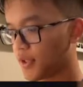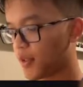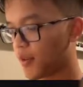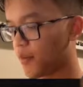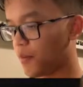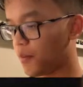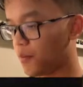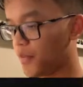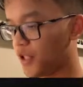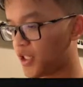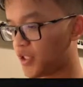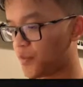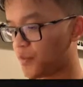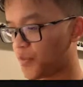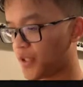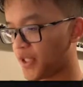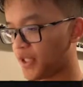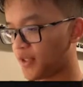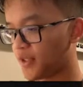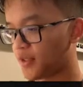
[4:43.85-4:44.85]
Mud
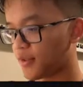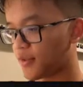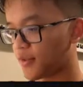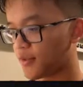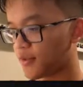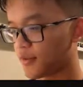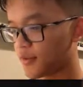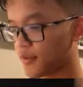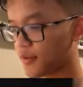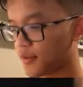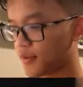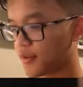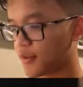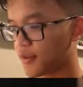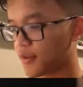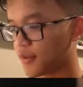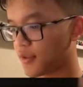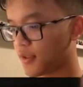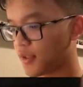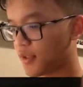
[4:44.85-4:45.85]
Pit,
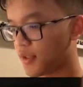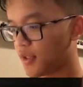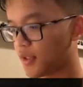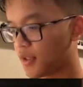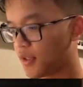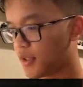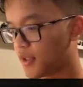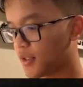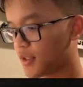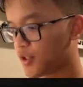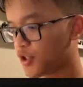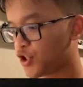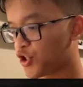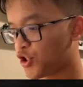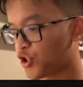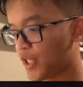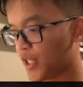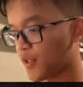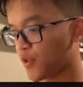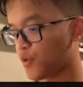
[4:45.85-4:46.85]

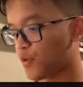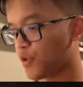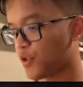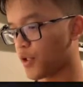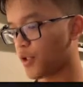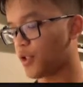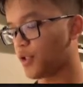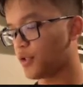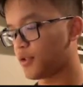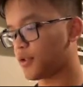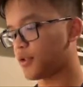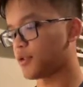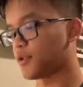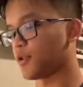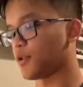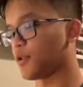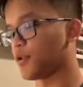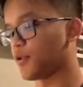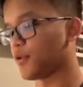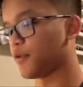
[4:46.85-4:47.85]
Shadow Dogs is
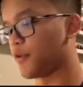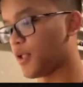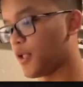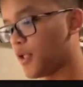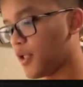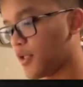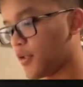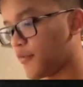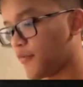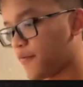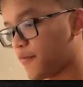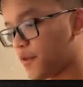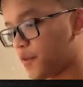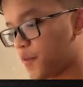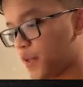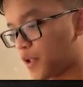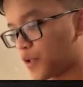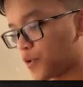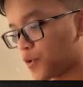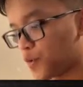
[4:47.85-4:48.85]
our
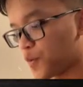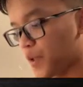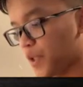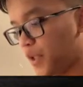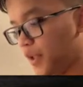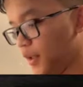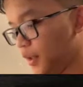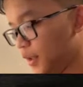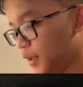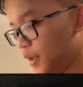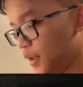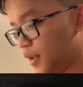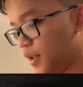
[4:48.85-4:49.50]
special rare,